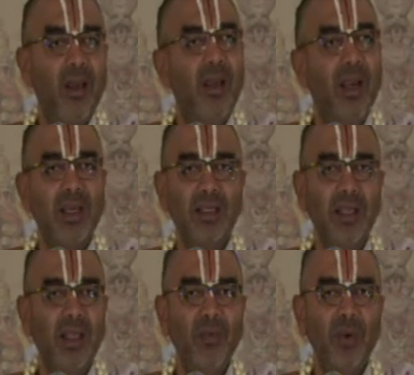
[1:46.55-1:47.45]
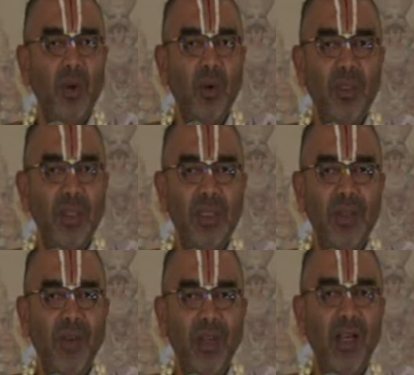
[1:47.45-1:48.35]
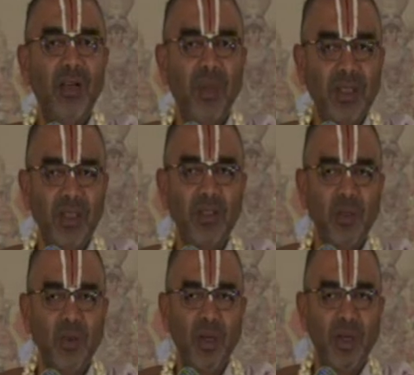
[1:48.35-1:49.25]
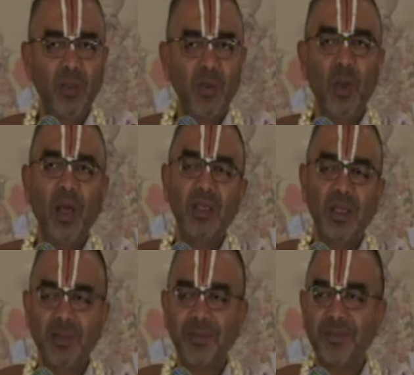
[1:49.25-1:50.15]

Let us leave alone this difficult message. No, it is too logical.